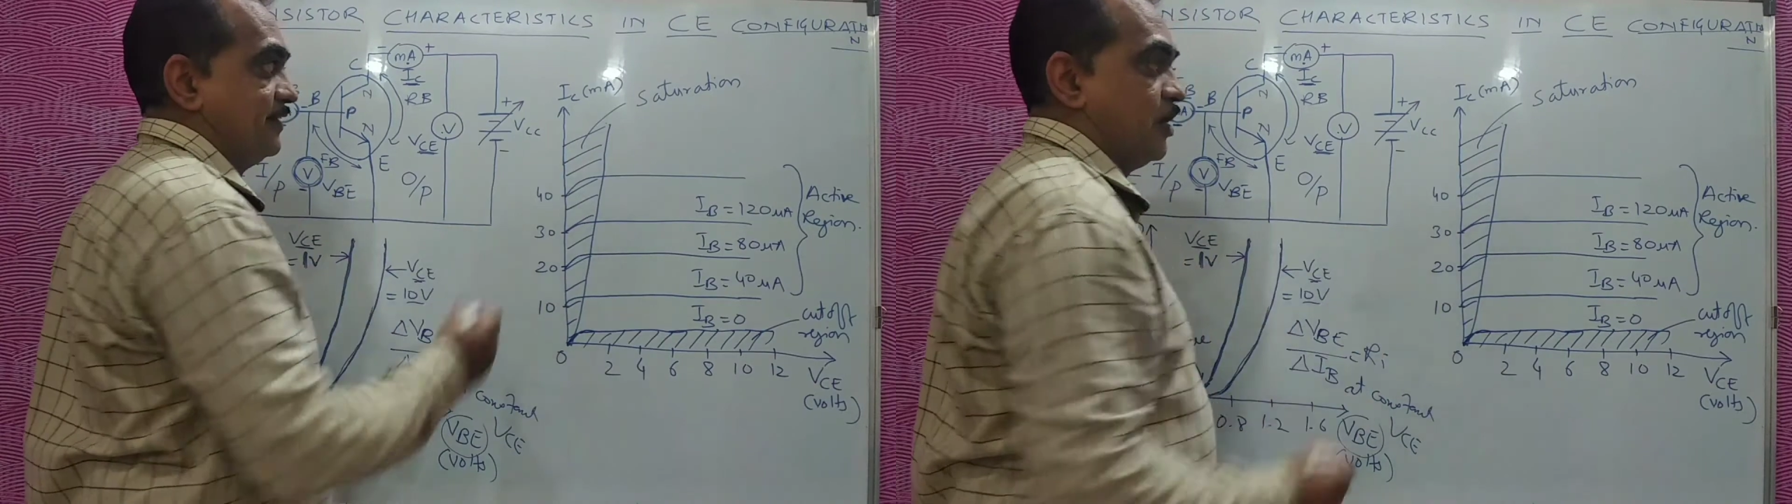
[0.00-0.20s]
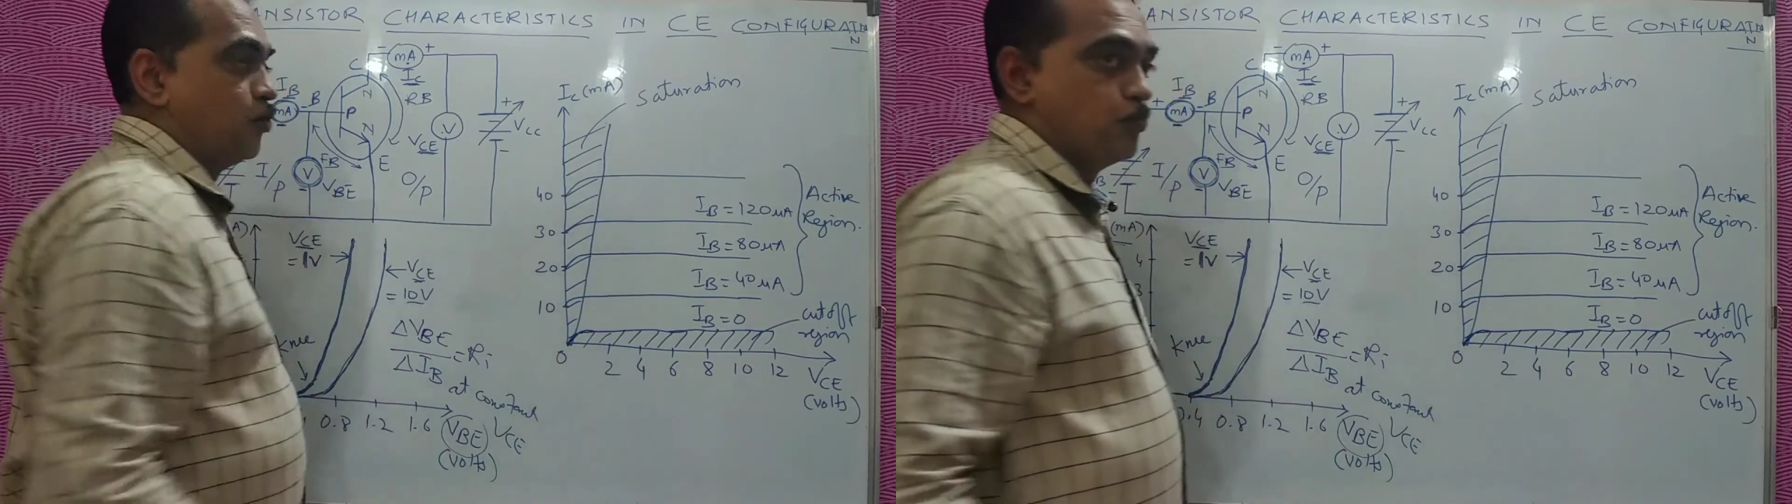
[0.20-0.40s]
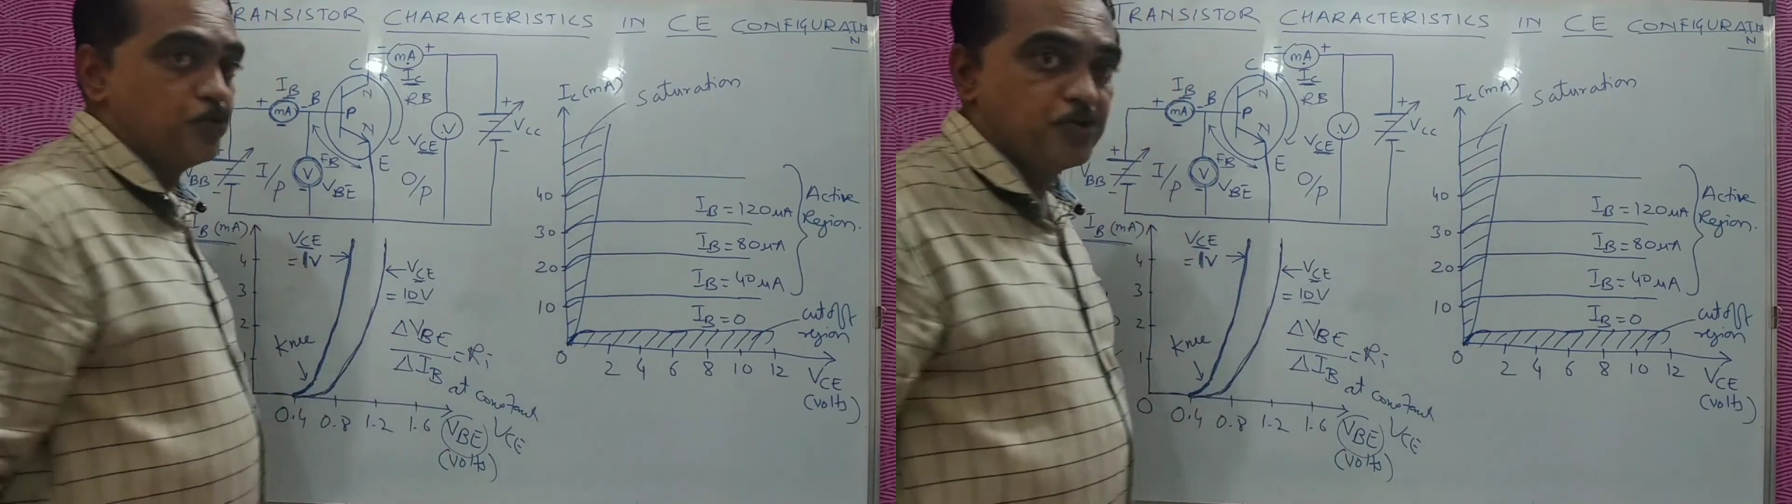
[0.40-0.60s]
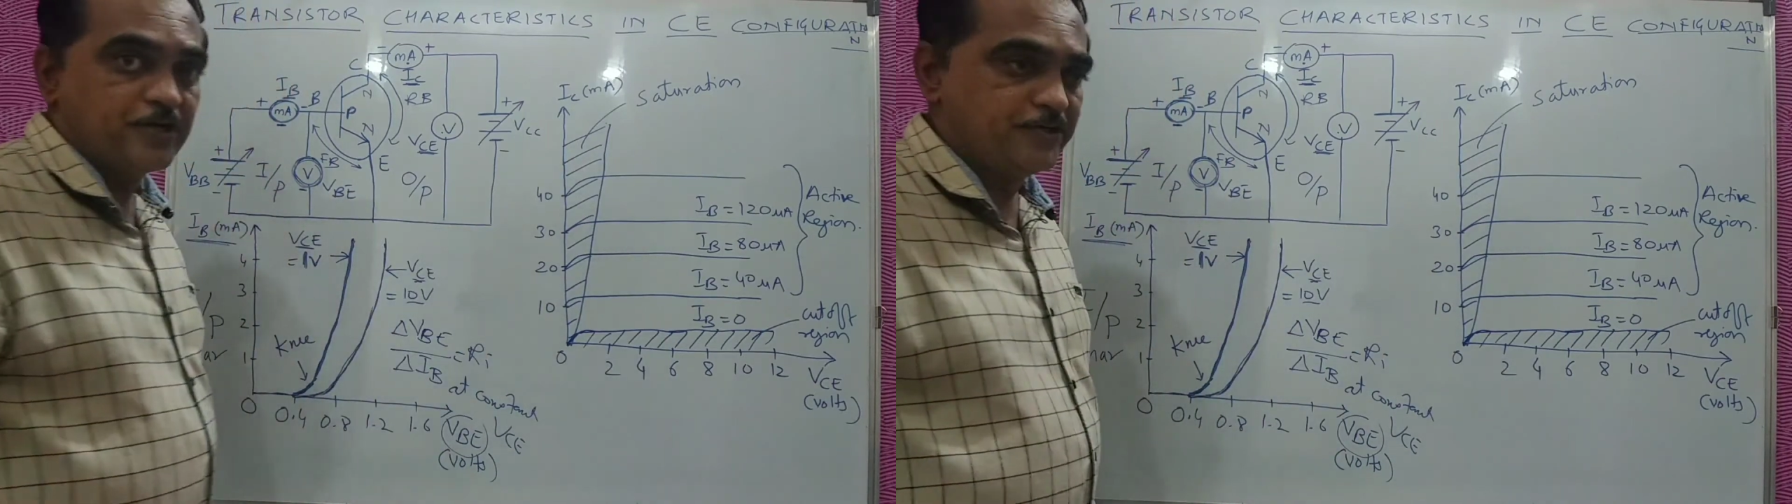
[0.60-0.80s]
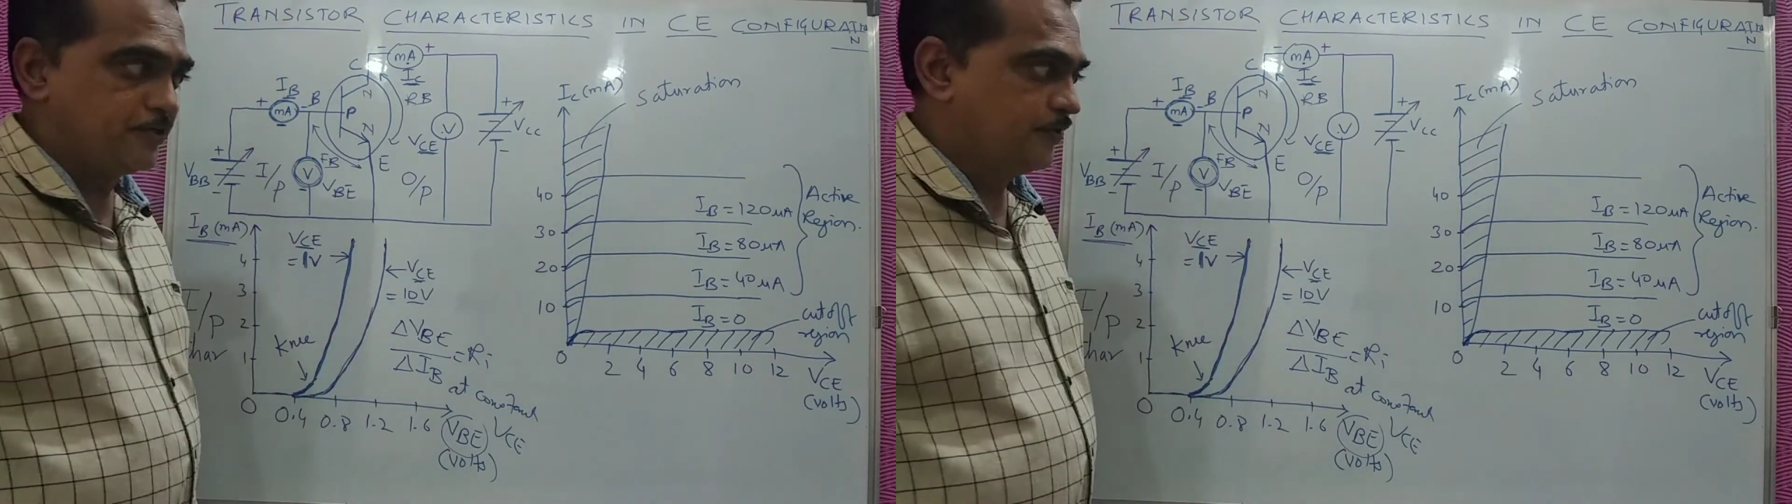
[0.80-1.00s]
output
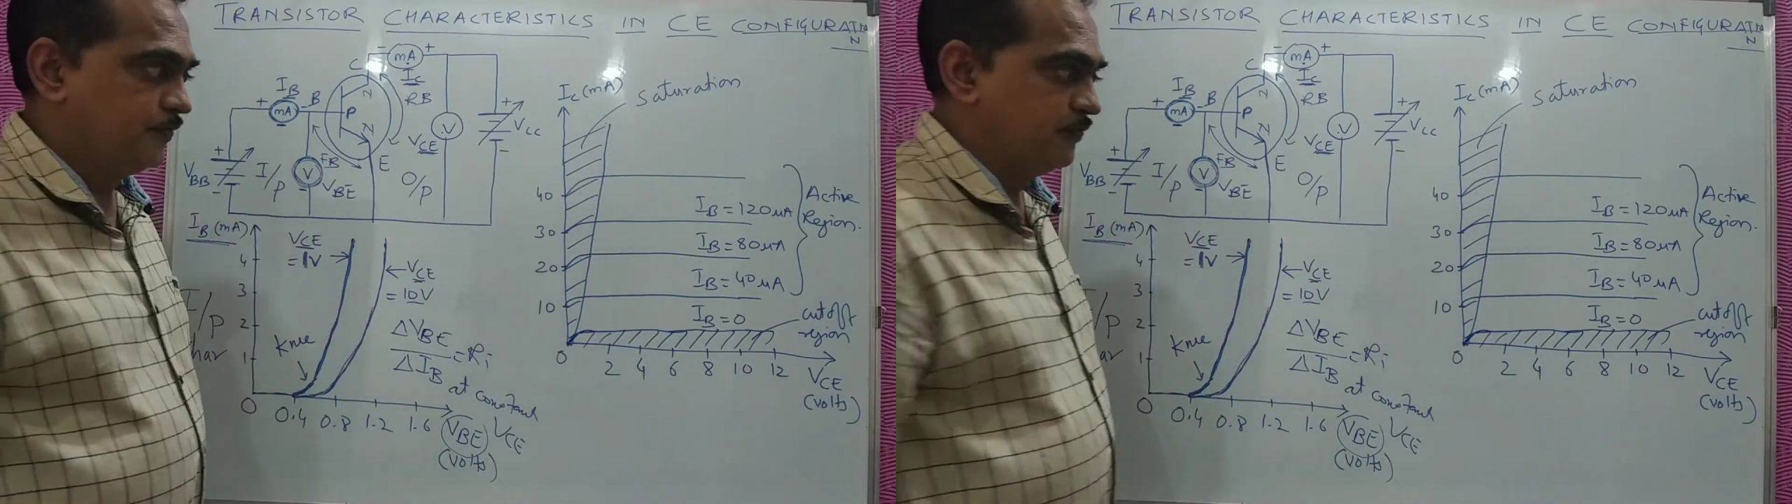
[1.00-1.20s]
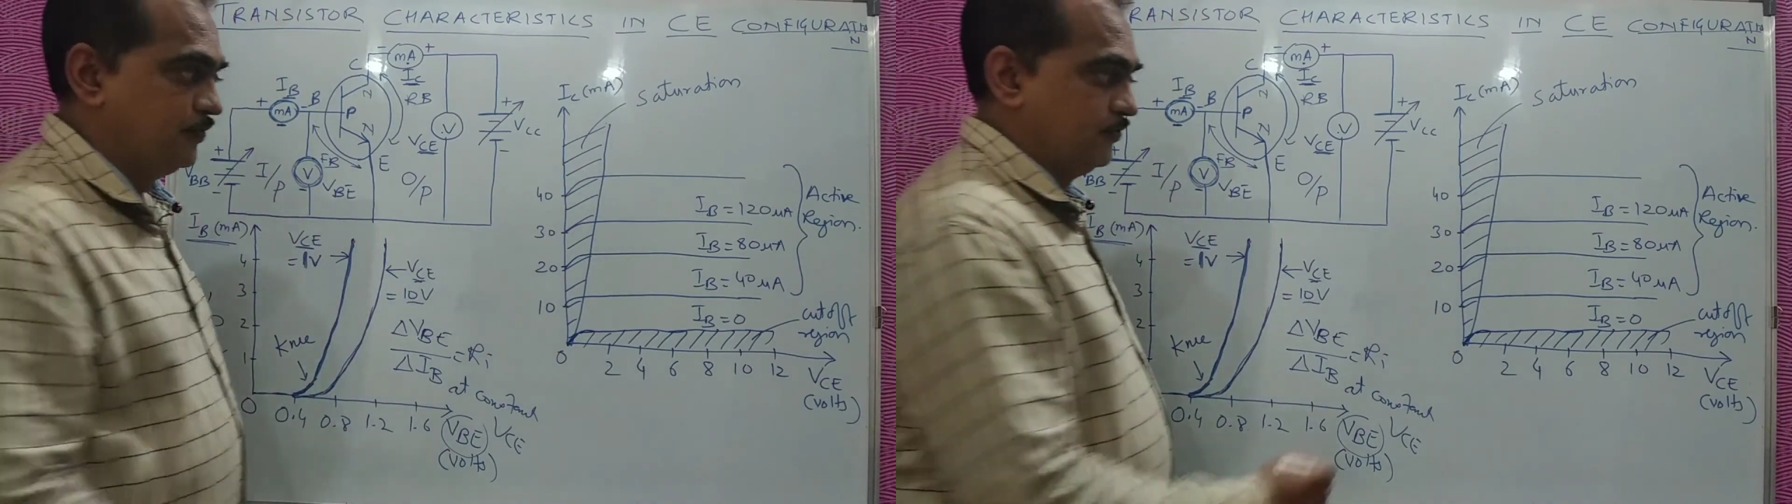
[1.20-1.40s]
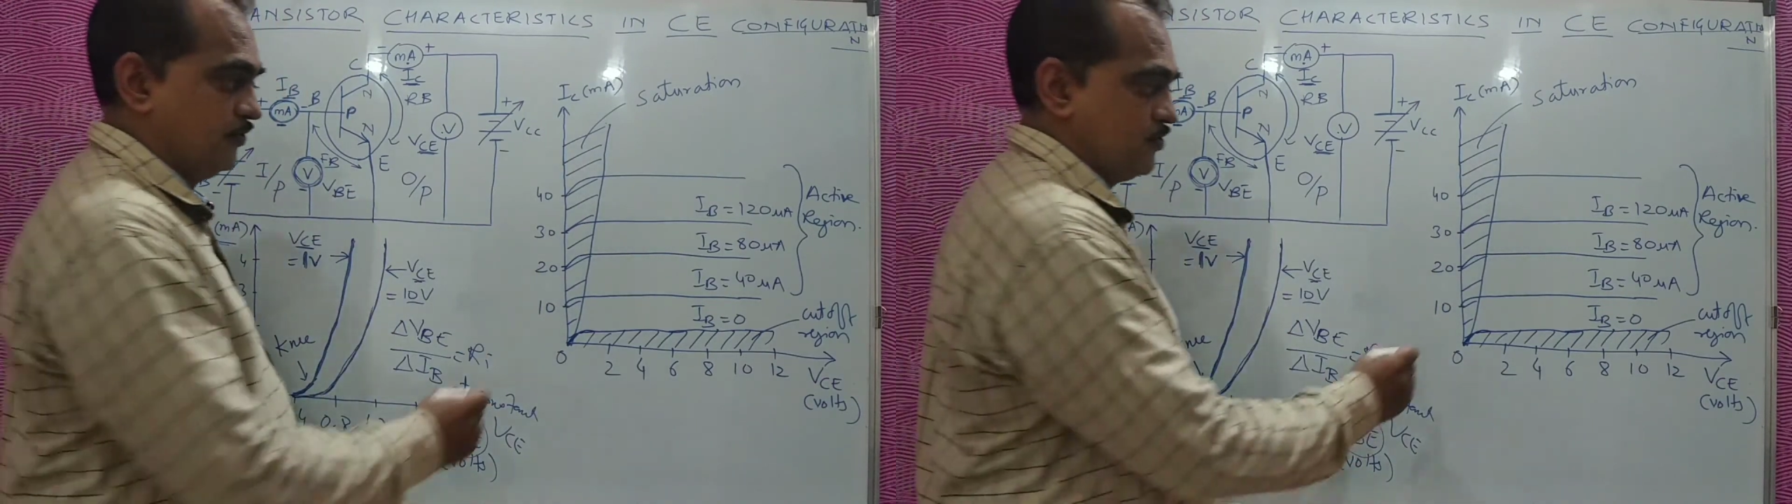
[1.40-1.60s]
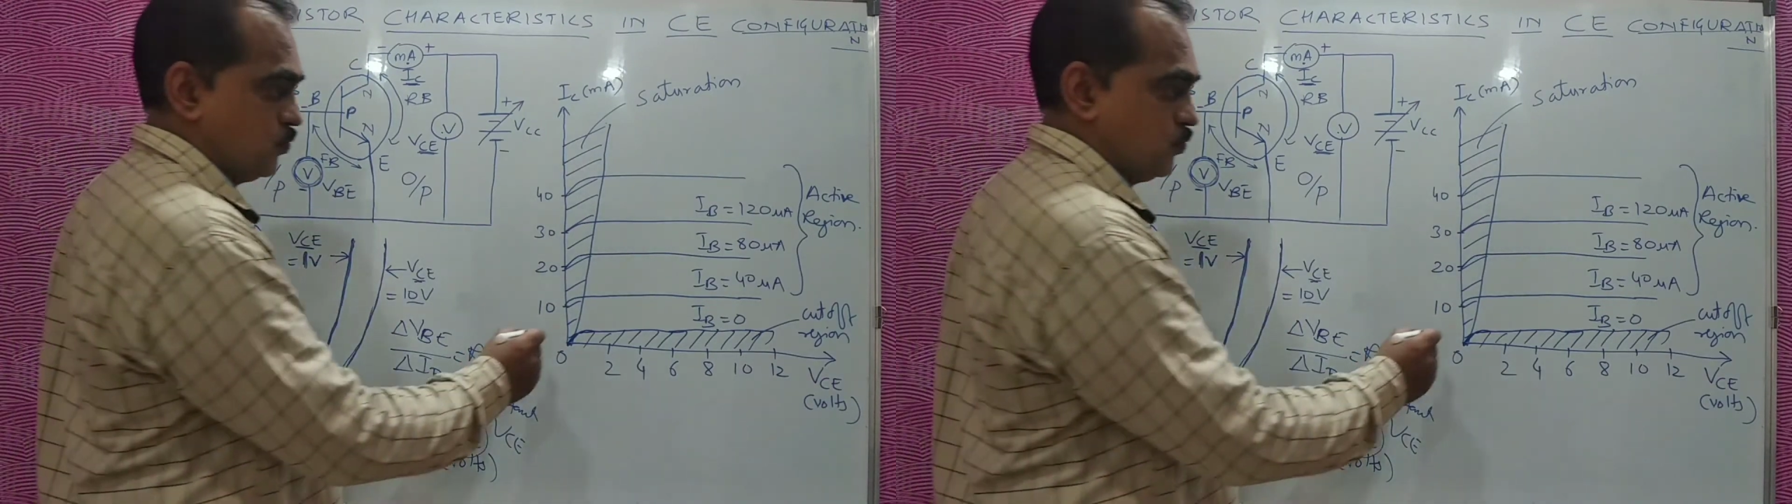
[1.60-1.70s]
current. This is